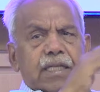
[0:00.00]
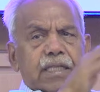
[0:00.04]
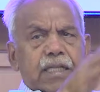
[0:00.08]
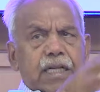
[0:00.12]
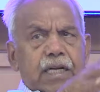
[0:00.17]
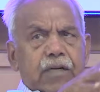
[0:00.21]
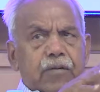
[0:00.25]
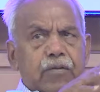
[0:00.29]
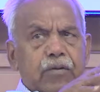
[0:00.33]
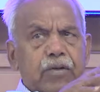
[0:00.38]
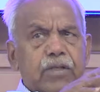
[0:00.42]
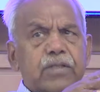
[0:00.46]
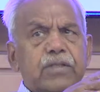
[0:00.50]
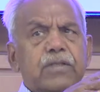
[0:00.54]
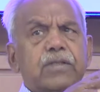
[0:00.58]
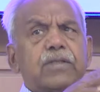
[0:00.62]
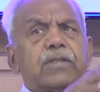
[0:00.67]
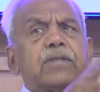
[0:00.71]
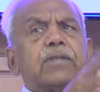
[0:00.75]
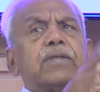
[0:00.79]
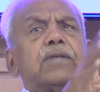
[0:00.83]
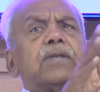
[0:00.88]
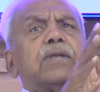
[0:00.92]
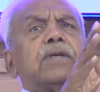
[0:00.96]
that
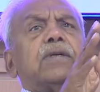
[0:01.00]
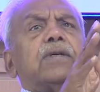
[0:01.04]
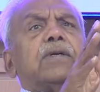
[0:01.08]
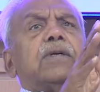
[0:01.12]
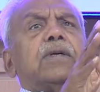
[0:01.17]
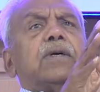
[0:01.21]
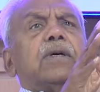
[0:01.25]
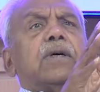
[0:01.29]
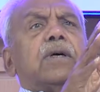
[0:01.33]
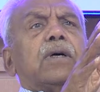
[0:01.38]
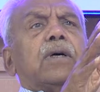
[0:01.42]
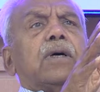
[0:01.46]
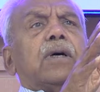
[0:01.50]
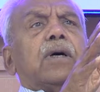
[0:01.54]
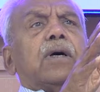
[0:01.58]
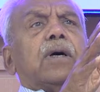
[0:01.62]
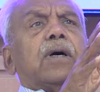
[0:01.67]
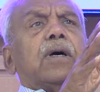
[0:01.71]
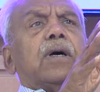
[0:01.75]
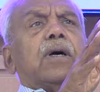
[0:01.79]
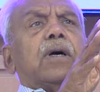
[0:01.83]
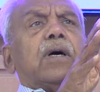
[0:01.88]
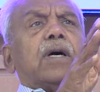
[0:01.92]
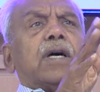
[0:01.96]
was
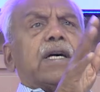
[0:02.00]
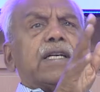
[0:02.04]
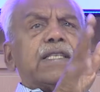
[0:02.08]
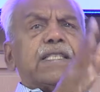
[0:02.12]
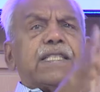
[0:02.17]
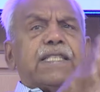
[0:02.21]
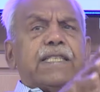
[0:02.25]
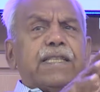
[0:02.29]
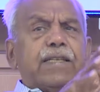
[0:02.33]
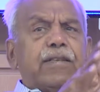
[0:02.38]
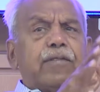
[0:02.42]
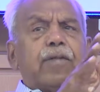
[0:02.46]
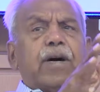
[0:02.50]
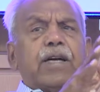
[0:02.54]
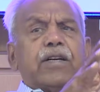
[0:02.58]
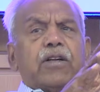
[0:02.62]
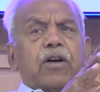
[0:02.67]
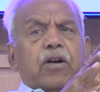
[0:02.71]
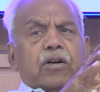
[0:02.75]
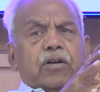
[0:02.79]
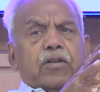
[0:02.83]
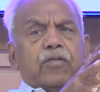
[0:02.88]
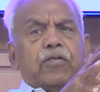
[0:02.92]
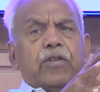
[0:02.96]
conceived by
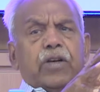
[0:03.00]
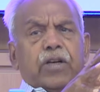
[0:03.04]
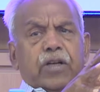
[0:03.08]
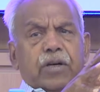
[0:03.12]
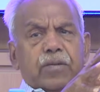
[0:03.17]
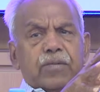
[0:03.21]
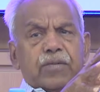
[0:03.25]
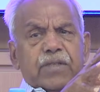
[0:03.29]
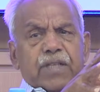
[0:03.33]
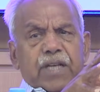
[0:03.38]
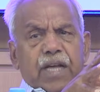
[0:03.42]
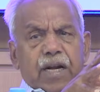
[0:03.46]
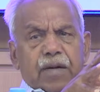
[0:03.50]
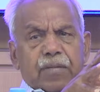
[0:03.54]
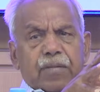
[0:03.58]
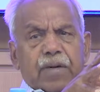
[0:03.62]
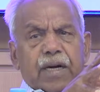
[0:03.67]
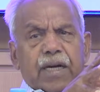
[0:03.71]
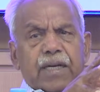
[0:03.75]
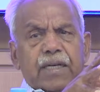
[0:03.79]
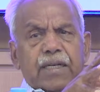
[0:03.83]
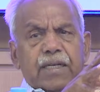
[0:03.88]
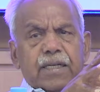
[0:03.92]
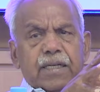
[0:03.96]
Dr. Vikram
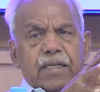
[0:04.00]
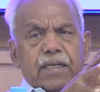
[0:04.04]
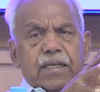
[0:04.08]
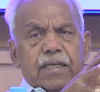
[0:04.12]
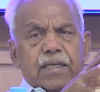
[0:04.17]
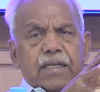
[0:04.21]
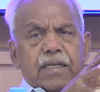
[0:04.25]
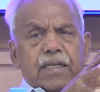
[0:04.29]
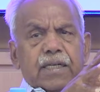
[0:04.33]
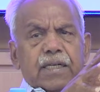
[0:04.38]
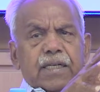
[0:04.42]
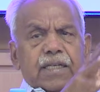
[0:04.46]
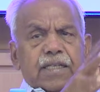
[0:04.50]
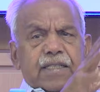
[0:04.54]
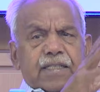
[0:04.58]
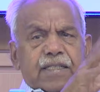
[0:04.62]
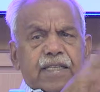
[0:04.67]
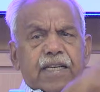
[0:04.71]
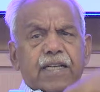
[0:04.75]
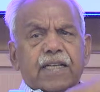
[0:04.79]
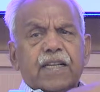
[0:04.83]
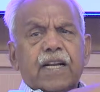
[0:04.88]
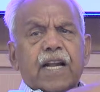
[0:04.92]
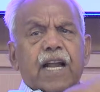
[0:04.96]
Sarabhai,
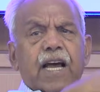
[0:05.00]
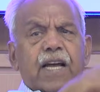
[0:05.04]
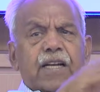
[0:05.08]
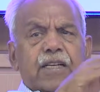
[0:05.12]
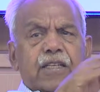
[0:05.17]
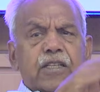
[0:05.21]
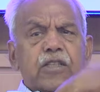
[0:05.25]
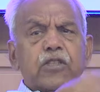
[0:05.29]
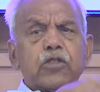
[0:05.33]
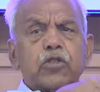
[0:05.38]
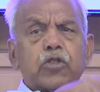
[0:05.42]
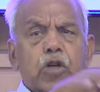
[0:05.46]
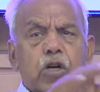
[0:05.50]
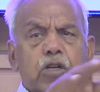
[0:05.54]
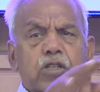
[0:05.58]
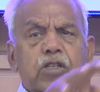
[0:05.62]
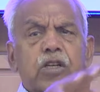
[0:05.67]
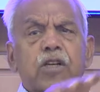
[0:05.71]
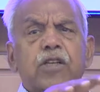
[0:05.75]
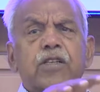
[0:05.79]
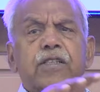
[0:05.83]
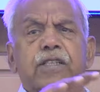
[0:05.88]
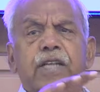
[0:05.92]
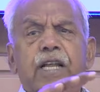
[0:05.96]
satellite
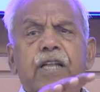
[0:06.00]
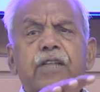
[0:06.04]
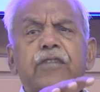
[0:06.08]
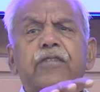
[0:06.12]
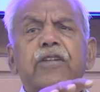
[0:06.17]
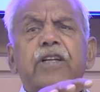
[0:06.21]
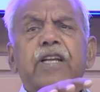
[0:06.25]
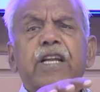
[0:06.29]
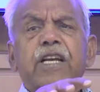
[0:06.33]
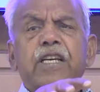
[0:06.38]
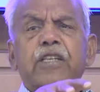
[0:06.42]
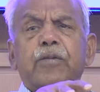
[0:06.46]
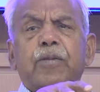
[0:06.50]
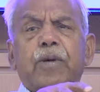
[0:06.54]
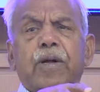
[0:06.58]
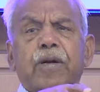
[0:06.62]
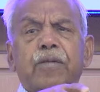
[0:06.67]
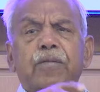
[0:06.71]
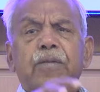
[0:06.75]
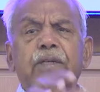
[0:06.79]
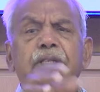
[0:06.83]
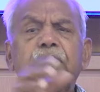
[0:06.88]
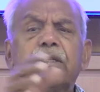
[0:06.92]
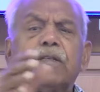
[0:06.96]
instructional television
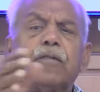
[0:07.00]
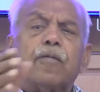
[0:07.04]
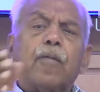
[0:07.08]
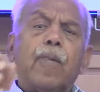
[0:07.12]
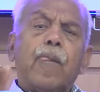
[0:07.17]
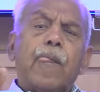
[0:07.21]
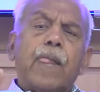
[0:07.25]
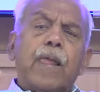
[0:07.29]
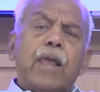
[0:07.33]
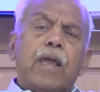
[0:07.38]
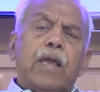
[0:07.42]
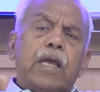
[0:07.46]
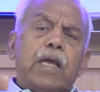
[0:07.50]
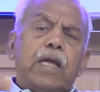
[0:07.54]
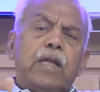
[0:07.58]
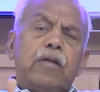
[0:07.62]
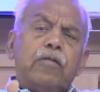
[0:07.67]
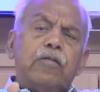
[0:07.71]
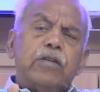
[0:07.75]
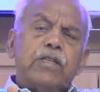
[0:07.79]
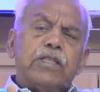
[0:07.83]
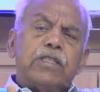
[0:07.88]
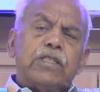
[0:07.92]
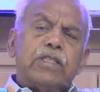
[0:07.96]
experiment,
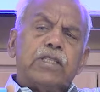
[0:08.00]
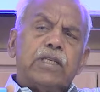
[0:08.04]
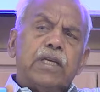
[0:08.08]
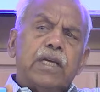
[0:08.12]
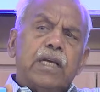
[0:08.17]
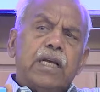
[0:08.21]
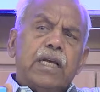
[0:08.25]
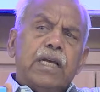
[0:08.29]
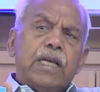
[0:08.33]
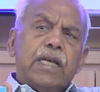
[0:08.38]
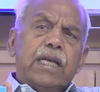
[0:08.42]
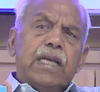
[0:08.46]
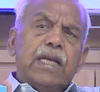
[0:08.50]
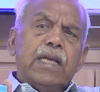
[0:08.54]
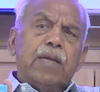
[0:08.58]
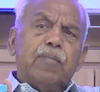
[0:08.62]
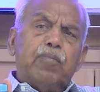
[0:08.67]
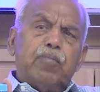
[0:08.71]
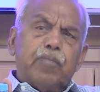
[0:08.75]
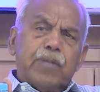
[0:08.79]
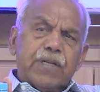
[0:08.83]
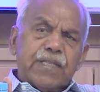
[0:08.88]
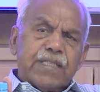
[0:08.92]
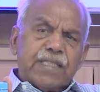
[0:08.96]
in which he
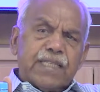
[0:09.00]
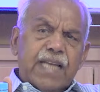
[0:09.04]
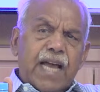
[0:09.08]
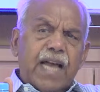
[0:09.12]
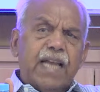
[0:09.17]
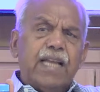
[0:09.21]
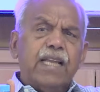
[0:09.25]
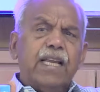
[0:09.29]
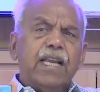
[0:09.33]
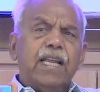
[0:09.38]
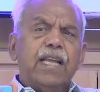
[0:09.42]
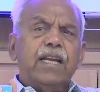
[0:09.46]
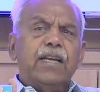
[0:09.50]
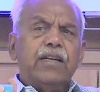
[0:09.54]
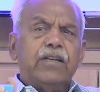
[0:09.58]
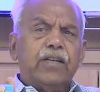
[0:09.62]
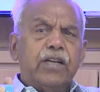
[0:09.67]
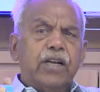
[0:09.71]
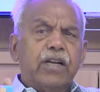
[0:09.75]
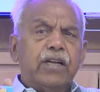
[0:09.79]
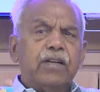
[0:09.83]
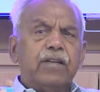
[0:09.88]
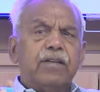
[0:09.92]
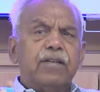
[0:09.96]
precisely
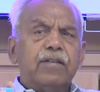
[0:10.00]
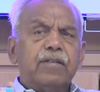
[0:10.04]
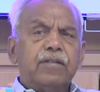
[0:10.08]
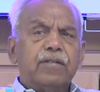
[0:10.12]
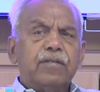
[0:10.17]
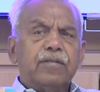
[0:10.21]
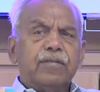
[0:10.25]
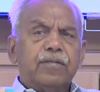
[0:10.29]
did,